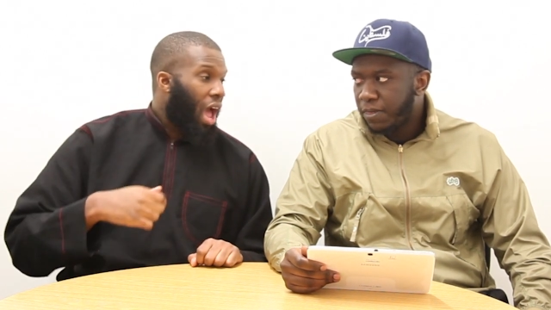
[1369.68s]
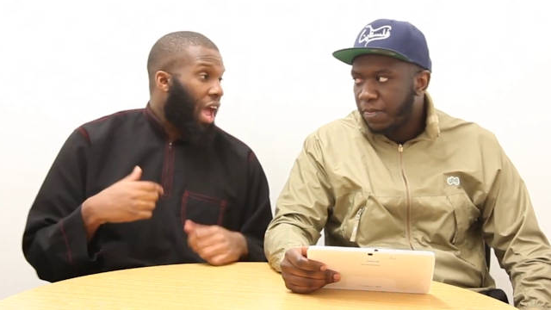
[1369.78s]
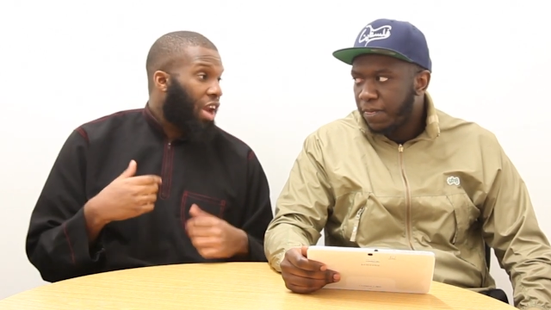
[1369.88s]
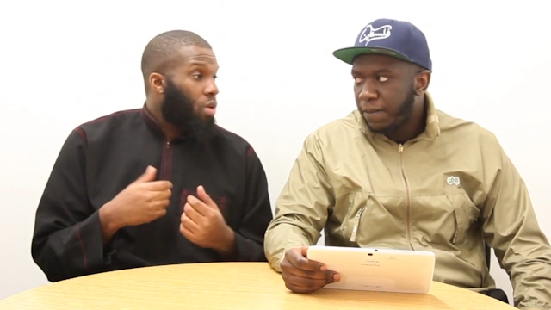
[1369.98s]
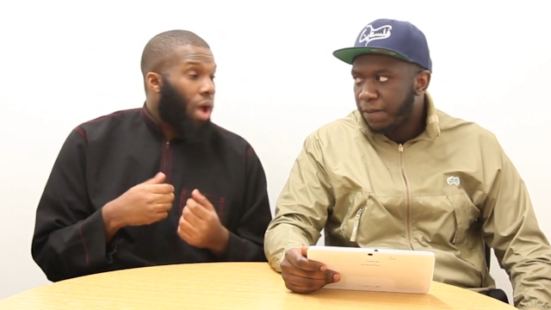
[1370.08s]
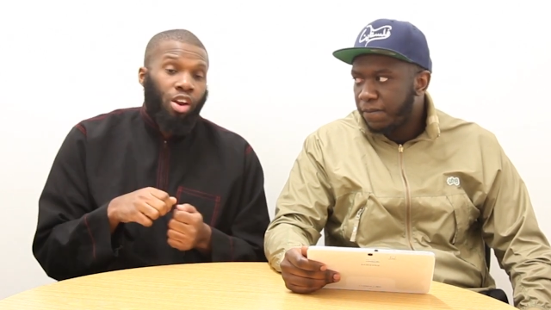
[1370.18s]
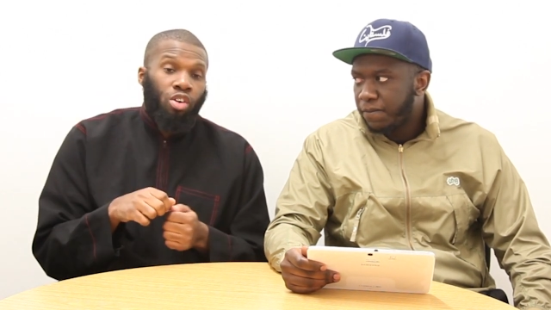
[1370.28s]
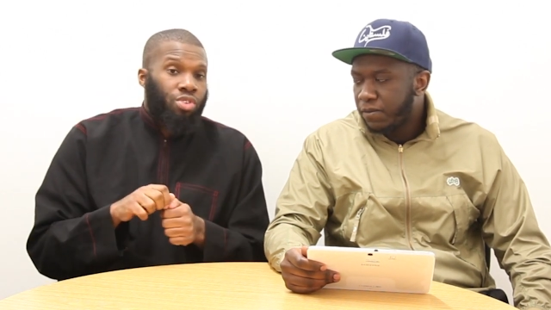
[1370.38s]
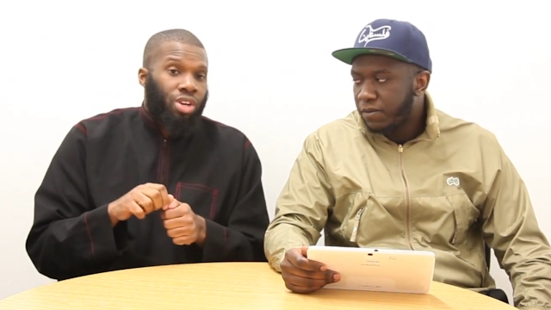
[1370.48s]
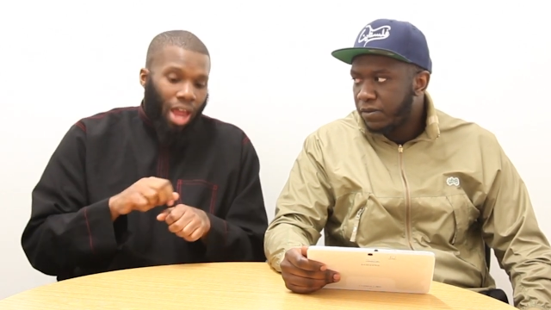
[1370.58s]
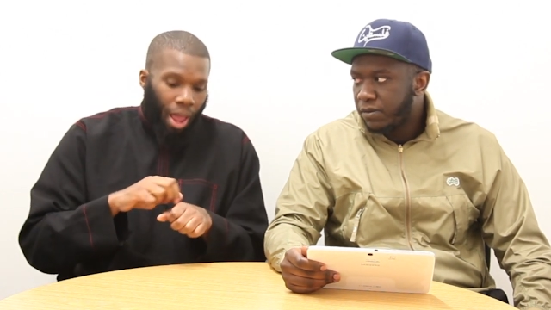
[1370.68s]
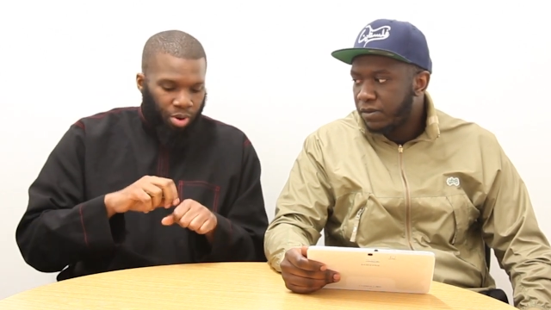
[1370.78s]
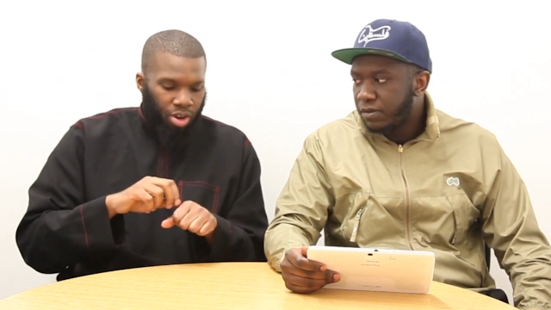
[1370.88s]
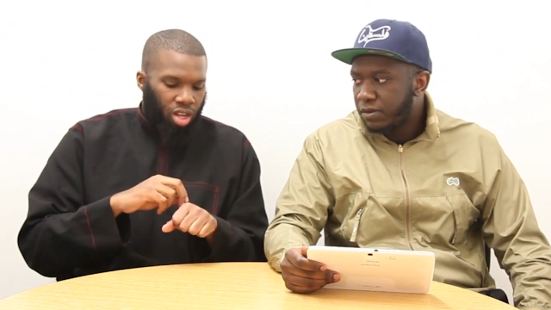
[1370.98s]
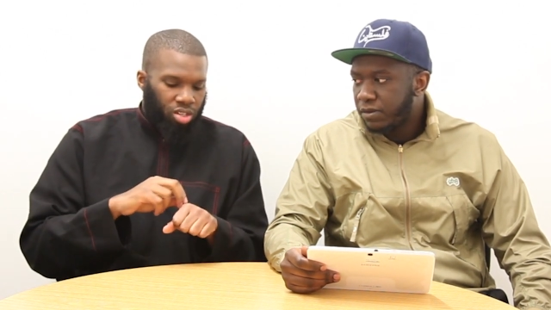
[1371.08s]
Speaker 1: I don't I don't really
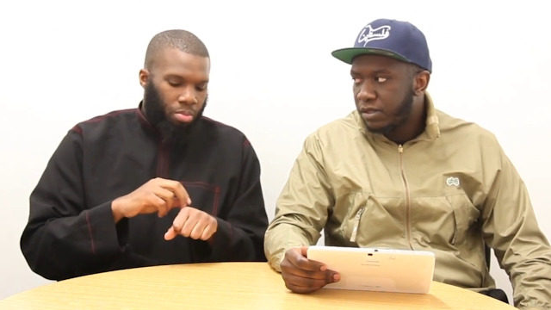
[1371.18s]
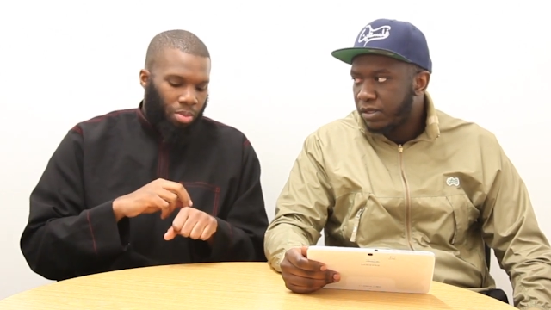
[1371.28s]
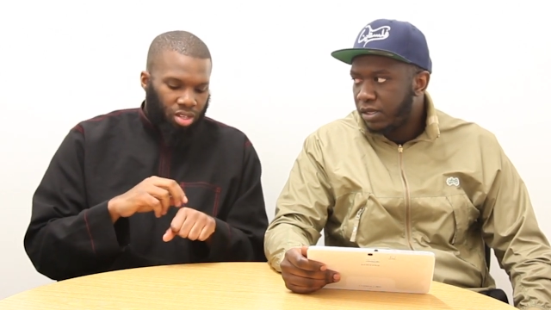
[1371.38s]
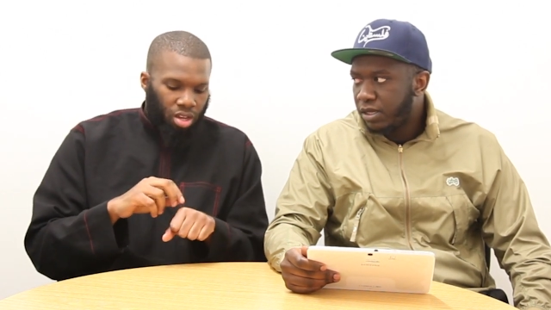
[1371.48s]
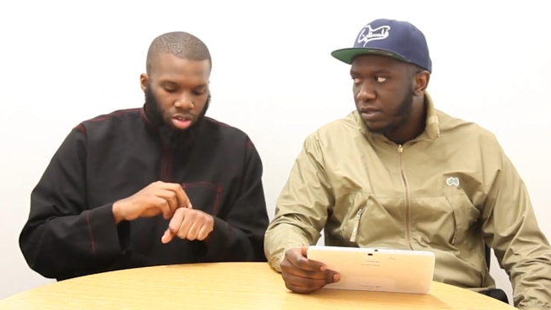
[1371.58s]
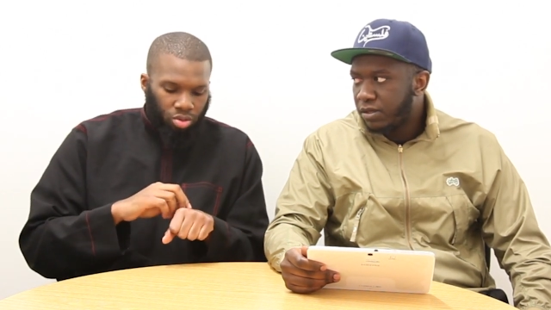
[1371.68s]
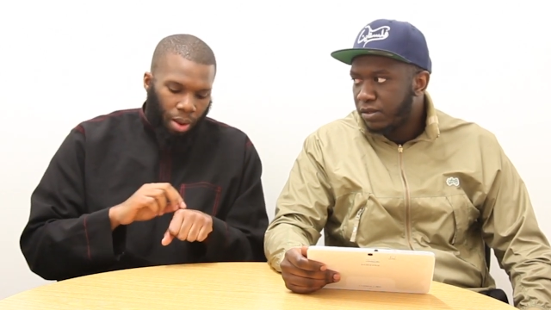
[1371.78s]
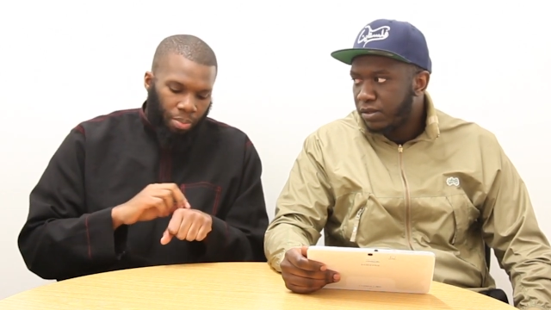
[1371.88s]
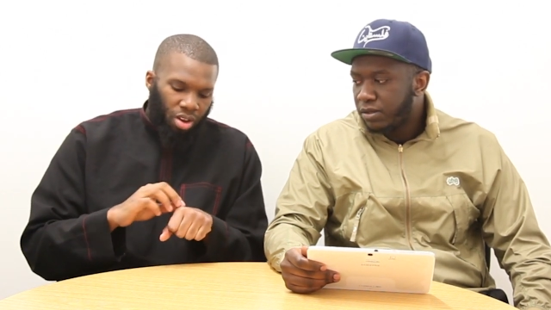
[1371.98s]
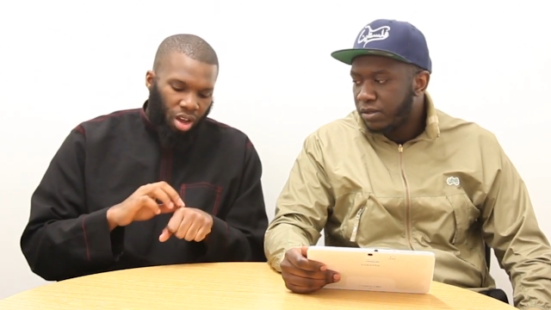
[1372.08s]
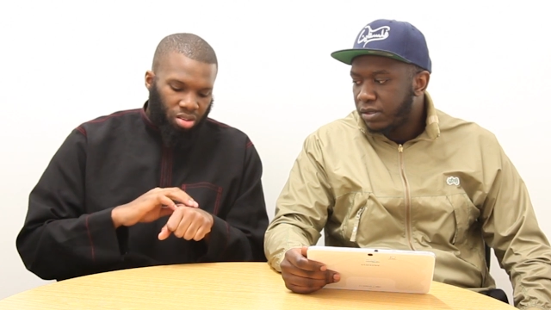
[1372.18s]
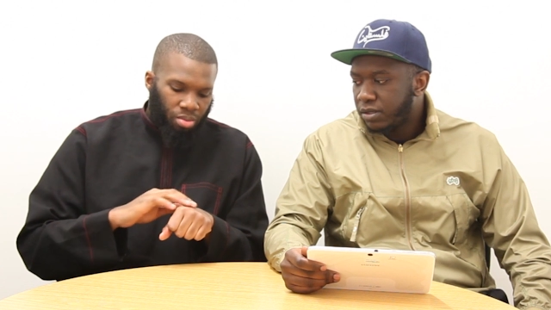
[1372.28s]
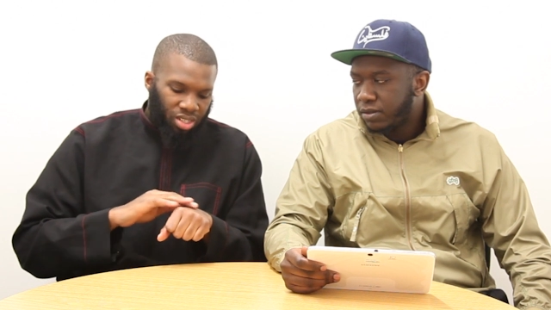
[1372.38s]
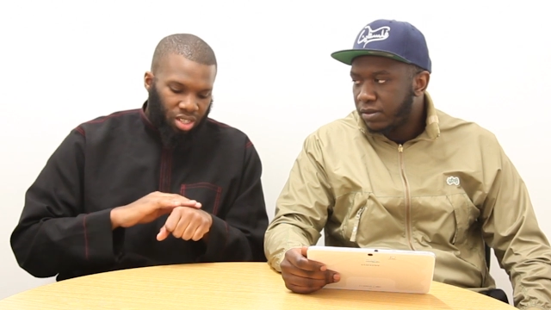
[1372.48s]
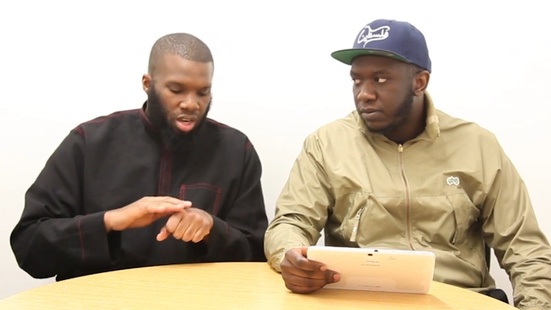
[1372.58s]
like putting attar on my skin because when I put attar
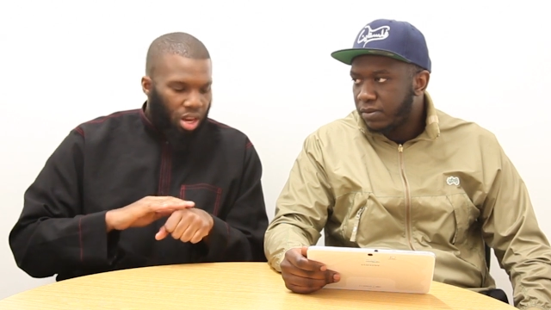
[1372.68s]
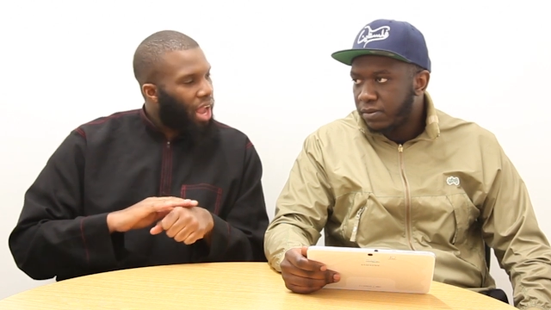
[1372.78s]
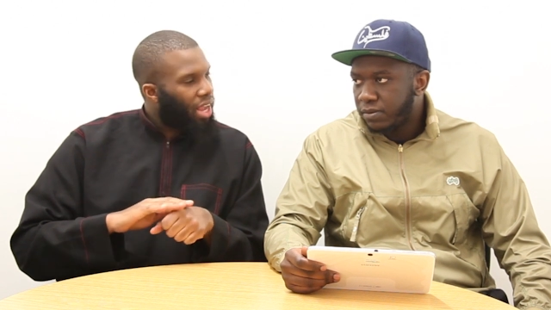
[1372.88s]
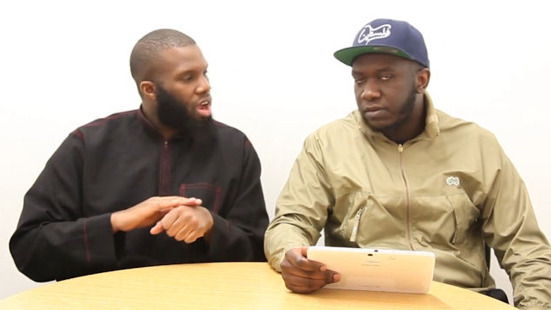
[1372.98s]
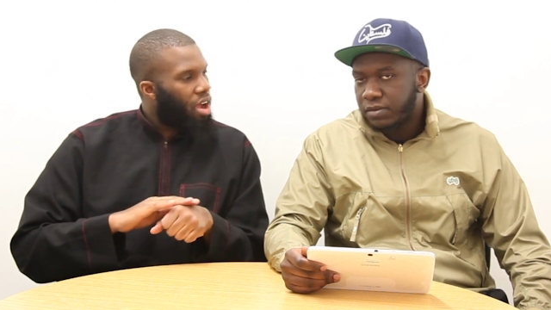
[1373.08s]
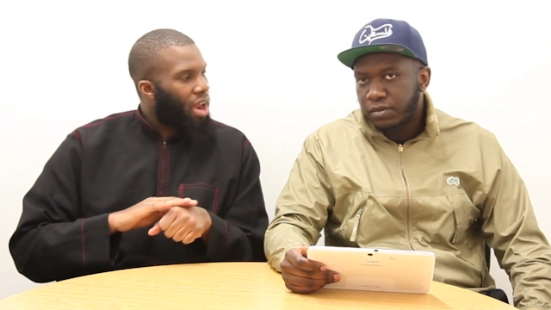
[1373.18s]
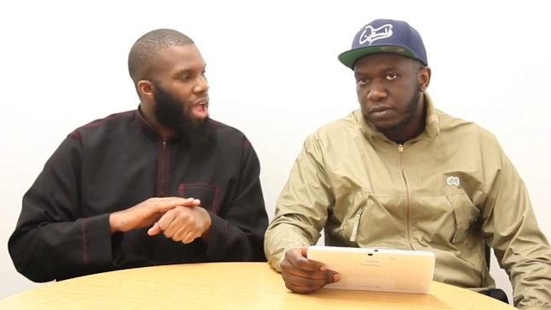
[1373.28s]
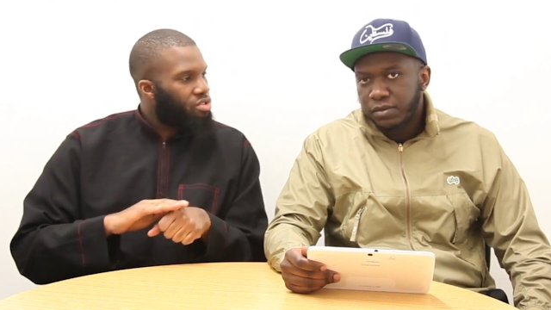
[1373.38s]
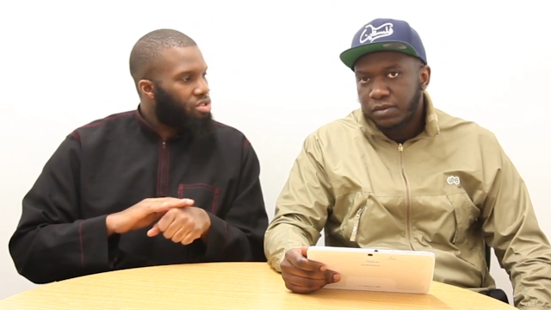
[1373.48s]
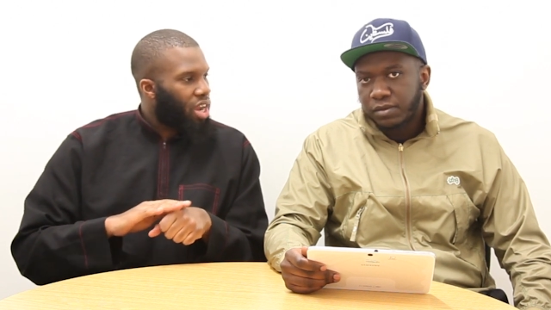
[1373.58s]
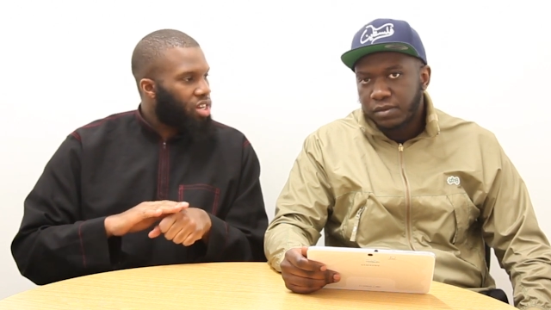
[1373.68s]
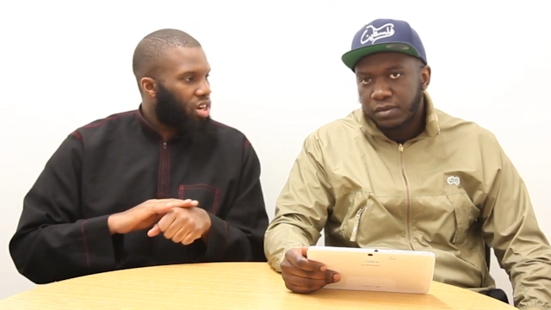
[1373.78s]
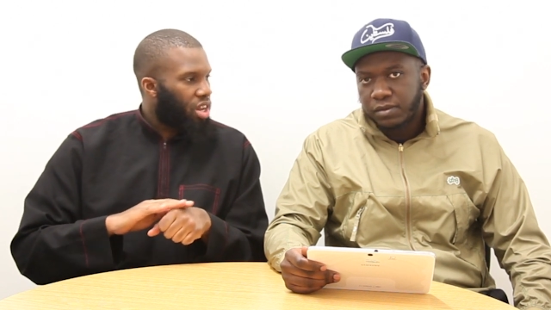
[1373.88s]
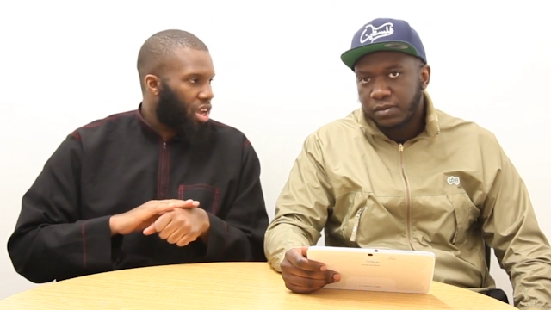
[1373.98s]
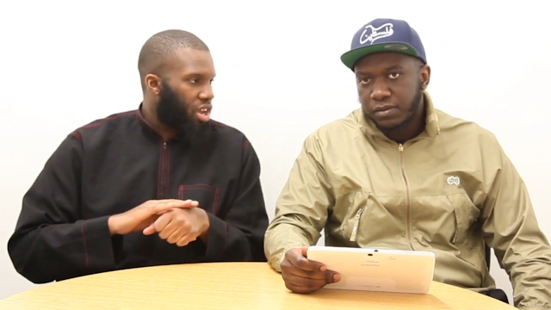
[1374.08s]
on my skin, I get a, uh, like
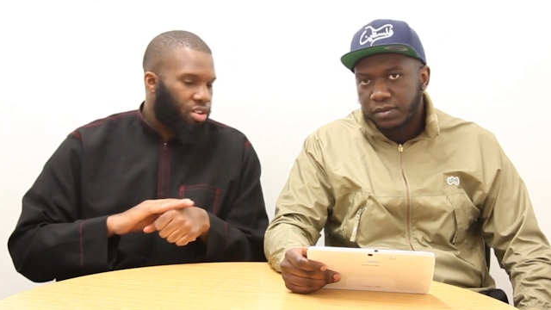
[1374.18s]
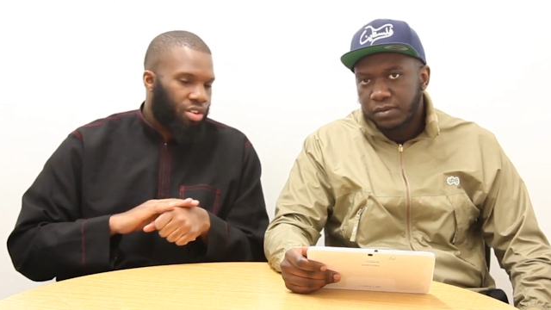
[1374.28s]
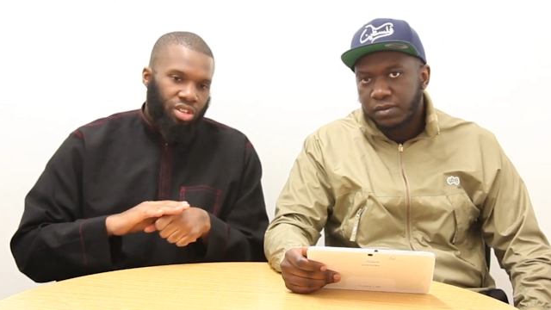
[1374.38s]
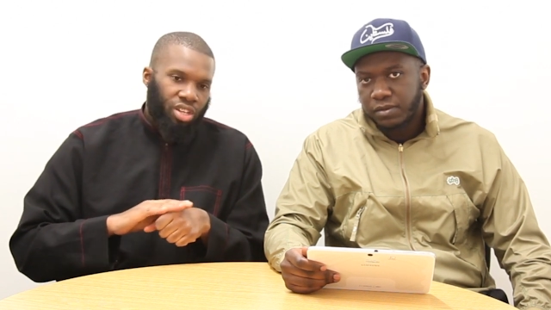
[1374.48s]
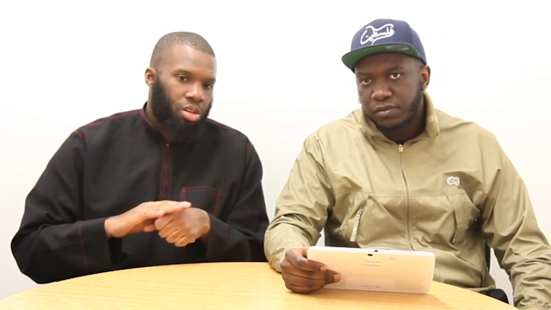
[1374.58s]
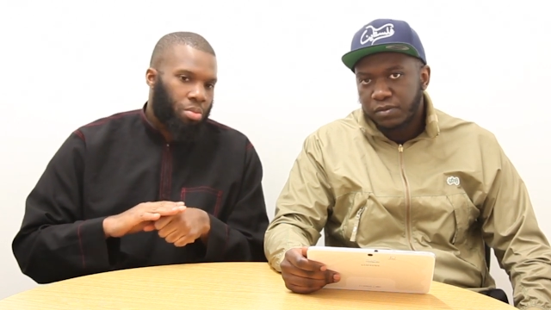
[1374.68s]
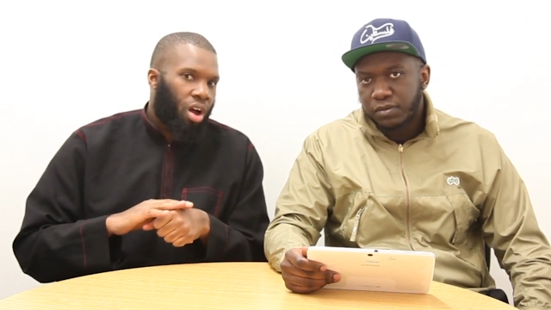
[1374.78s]
reaction, I get irritation.